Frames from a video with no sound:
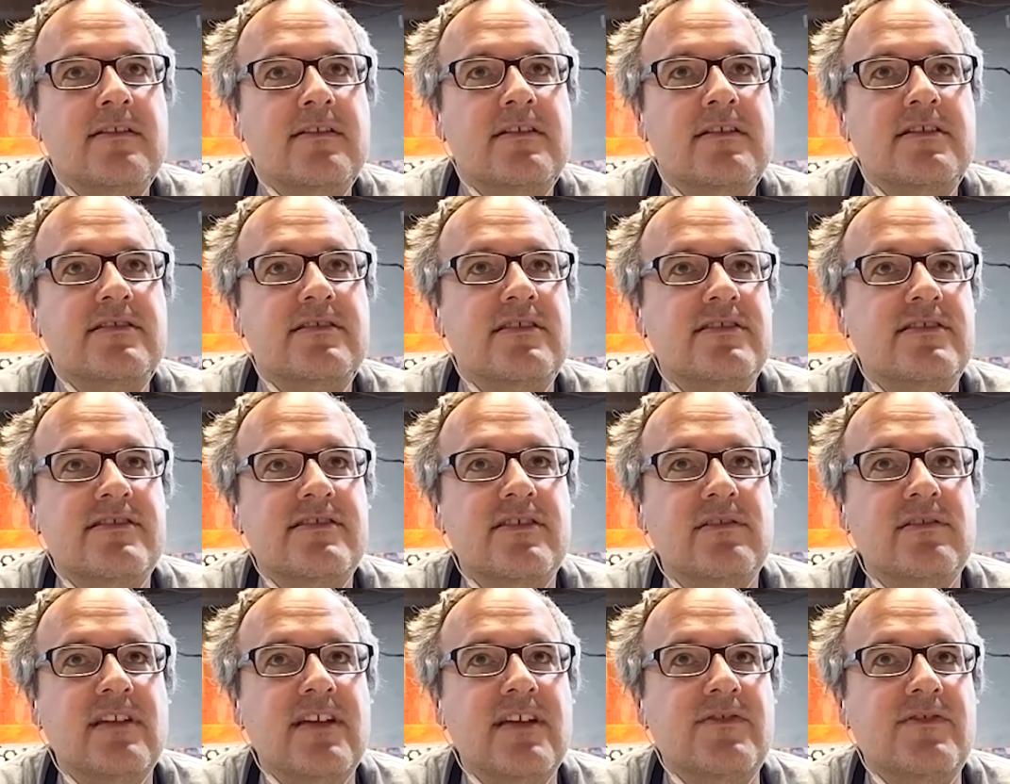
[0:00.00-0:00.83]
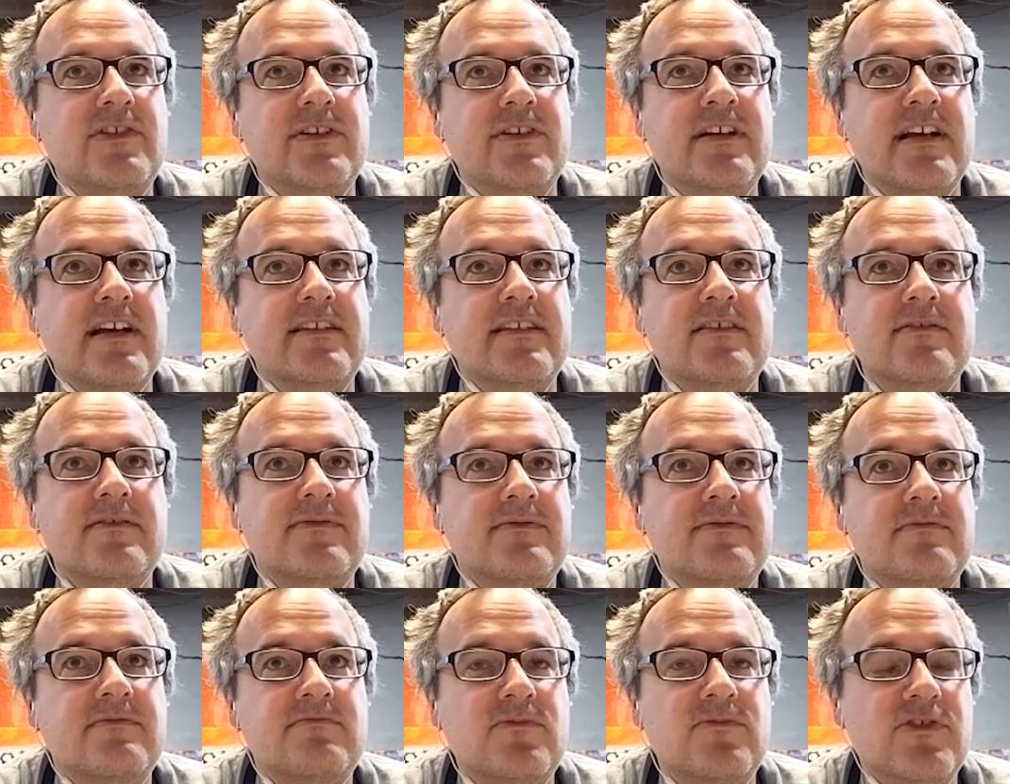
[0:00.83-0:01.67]
because the still lifes are kind of
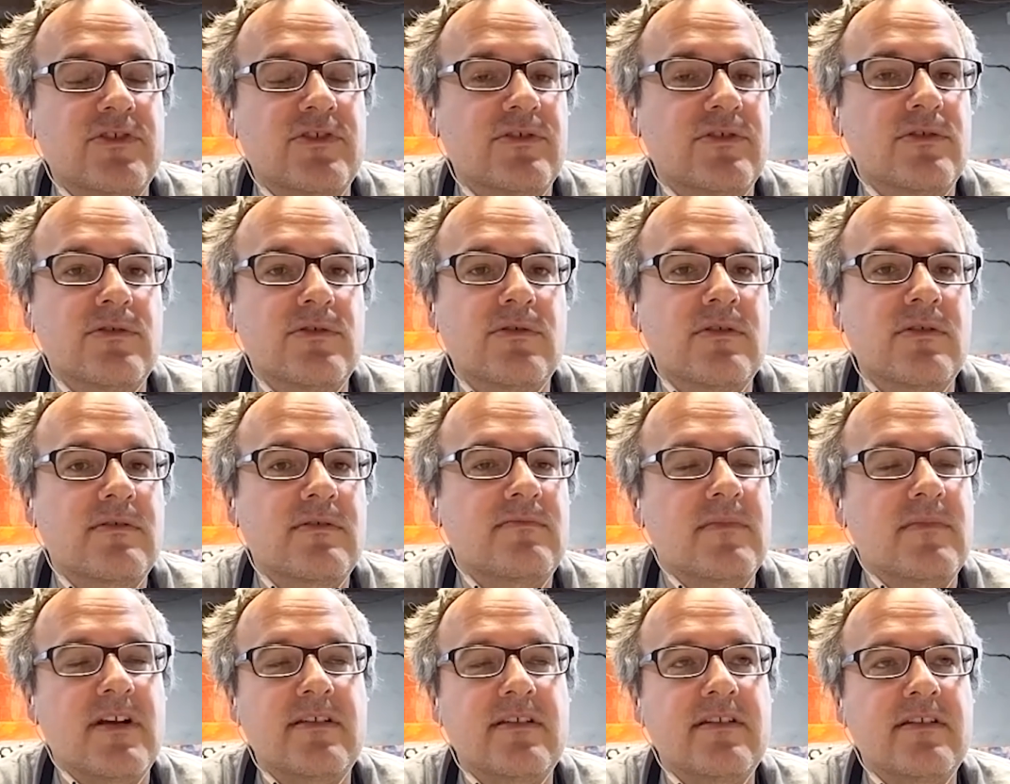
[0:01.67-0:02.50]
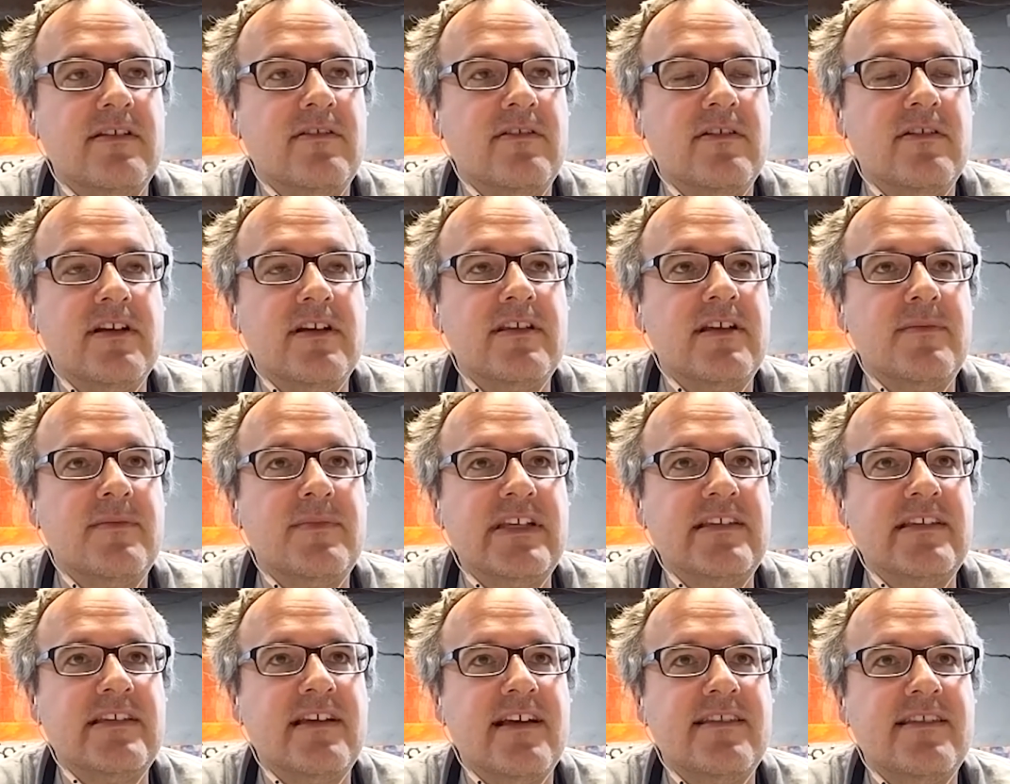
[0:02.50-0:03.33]
new, you know, and I
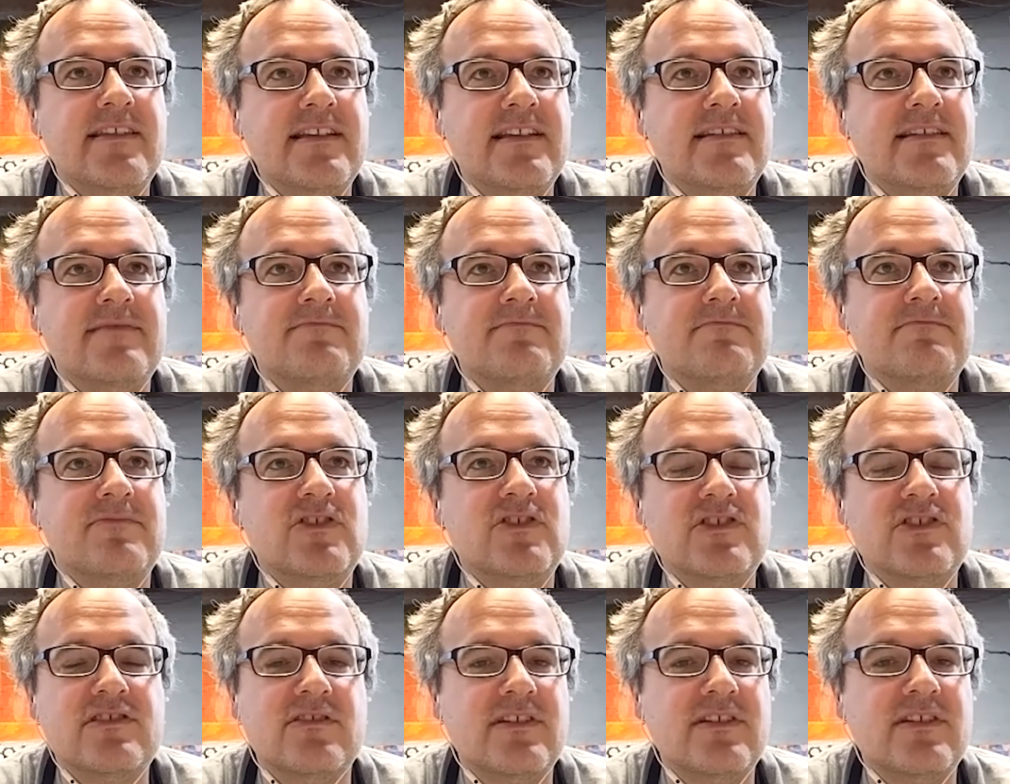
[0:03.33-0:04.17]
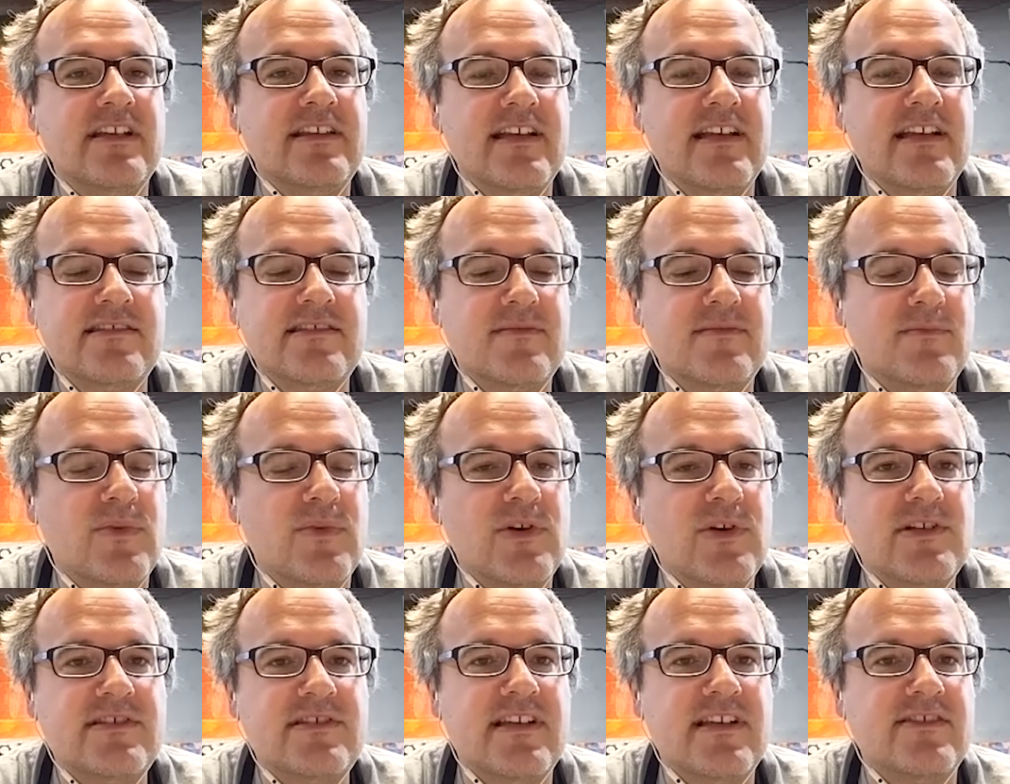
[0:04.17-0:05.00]
mean, I think just looking at some
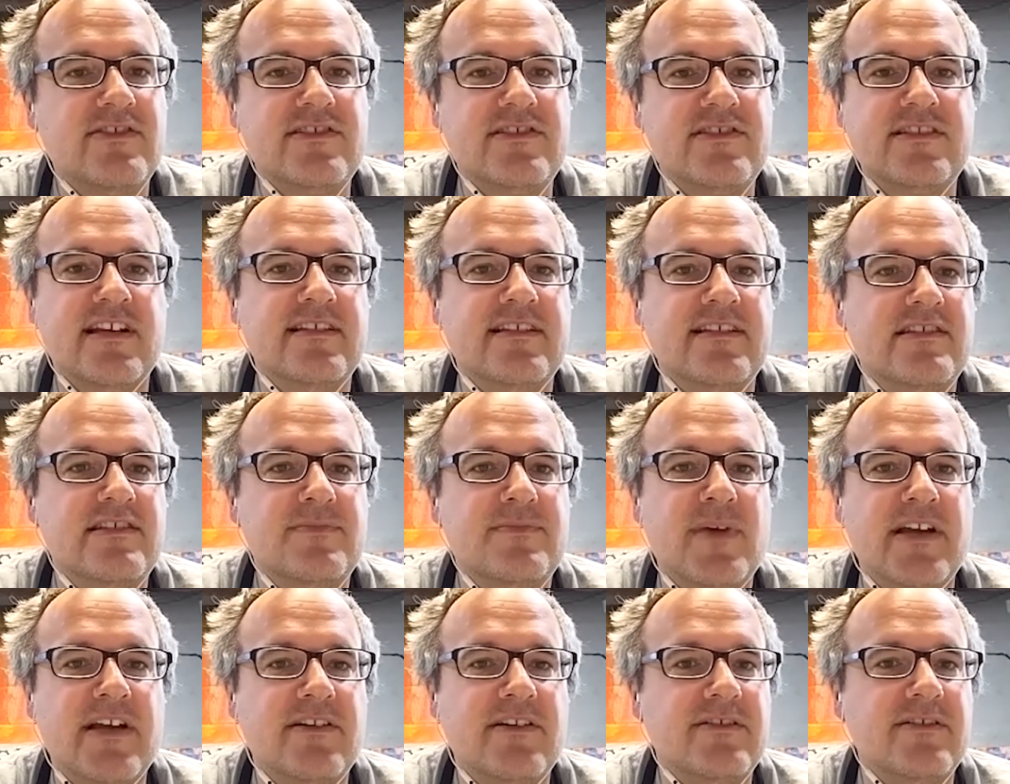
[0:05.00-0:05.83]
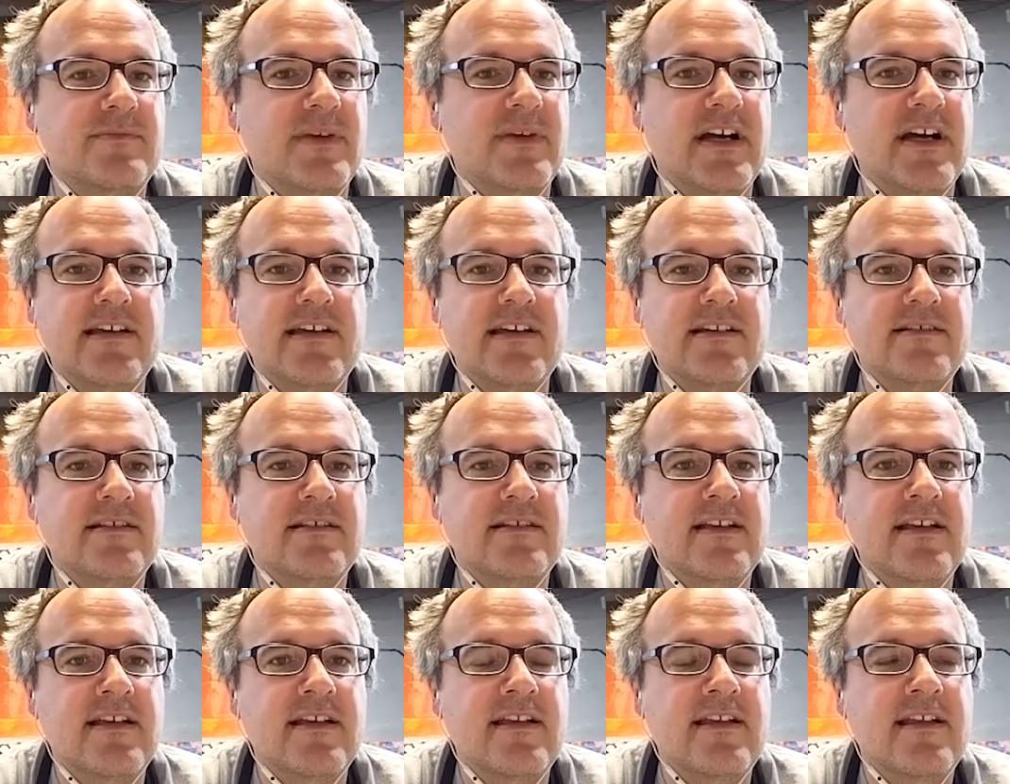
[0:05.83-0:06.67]
books, I just got inspired by,
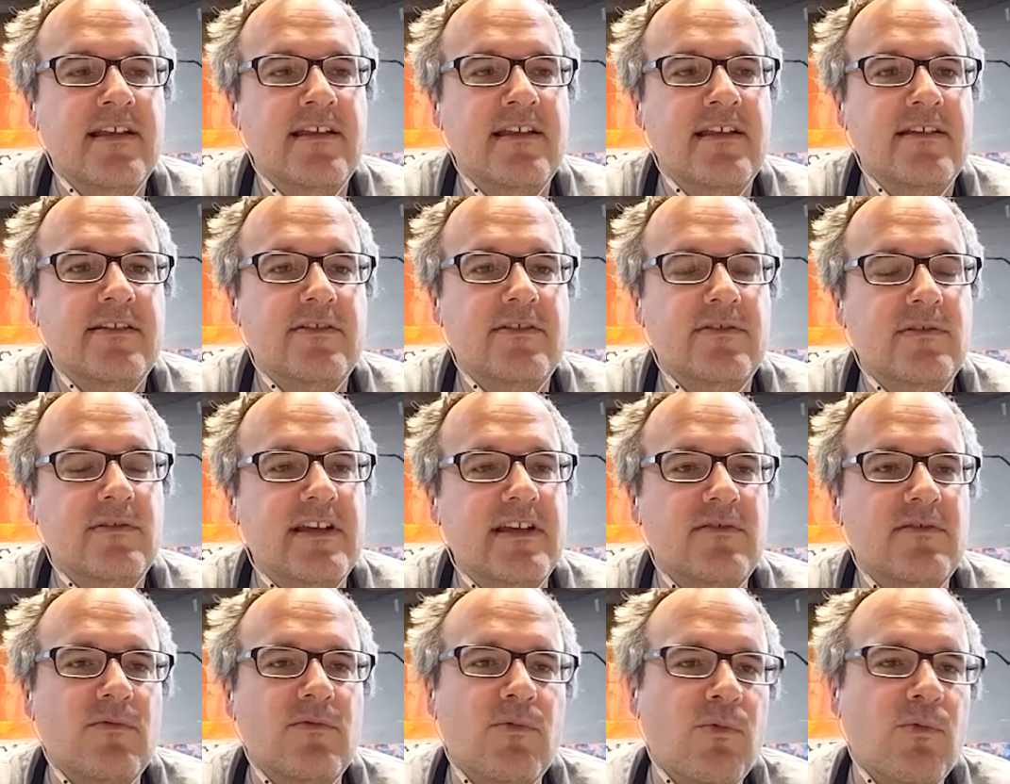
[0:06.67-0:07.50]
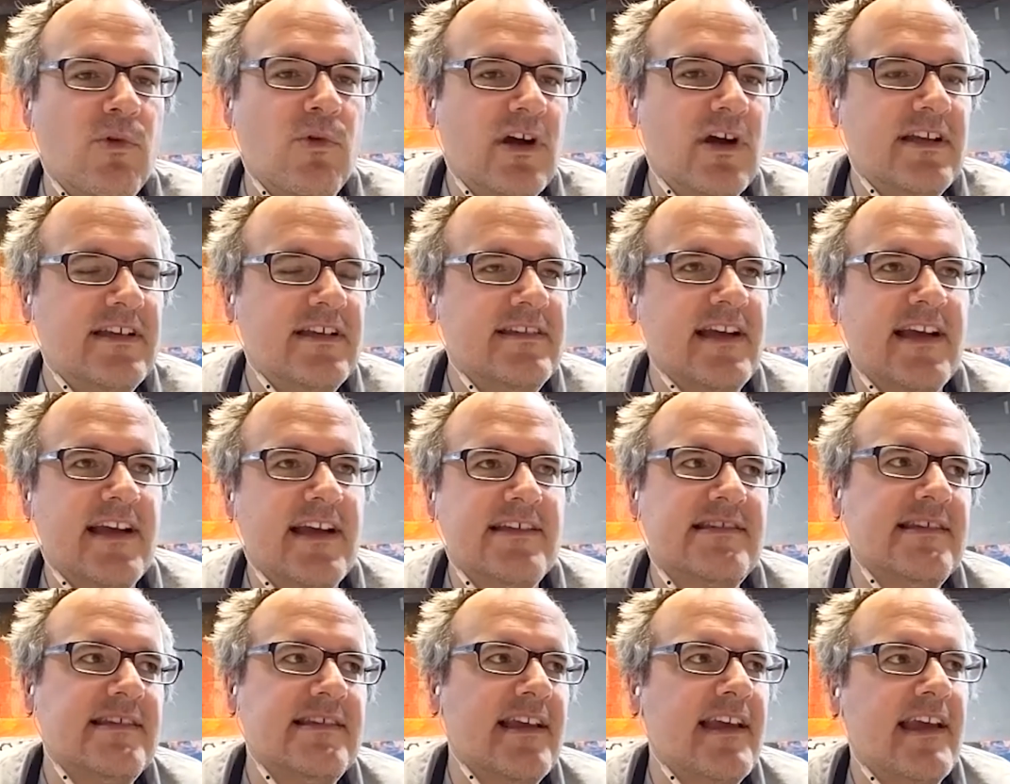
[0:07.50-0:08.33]
you know, like what can I
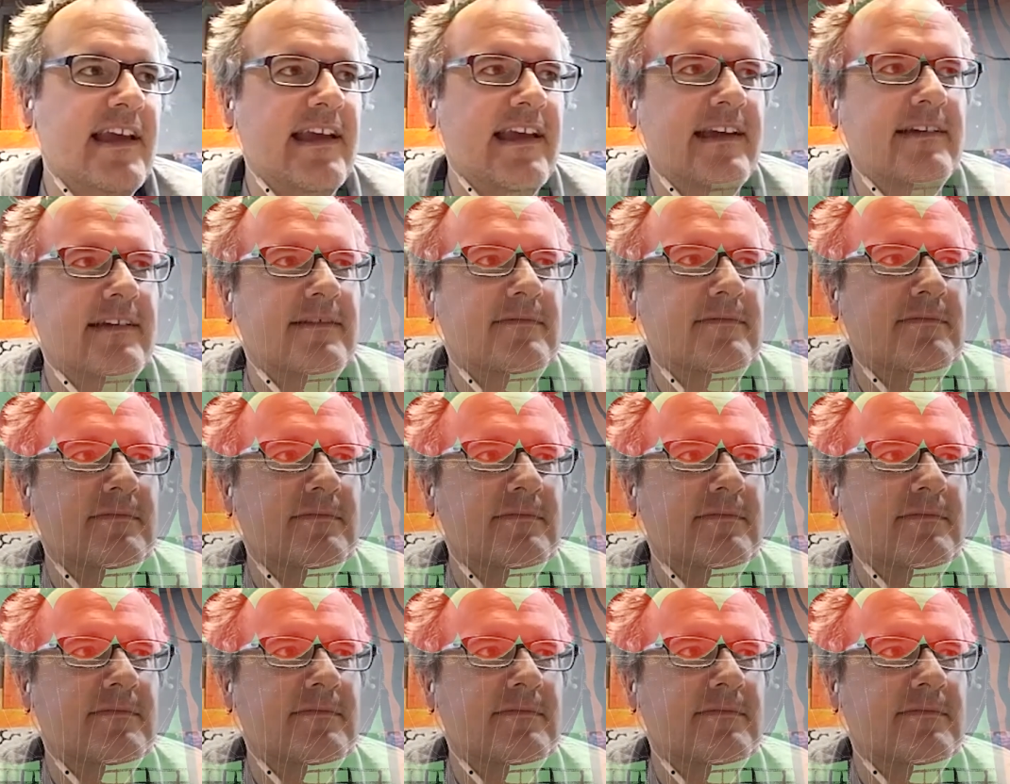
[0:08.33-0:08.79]
say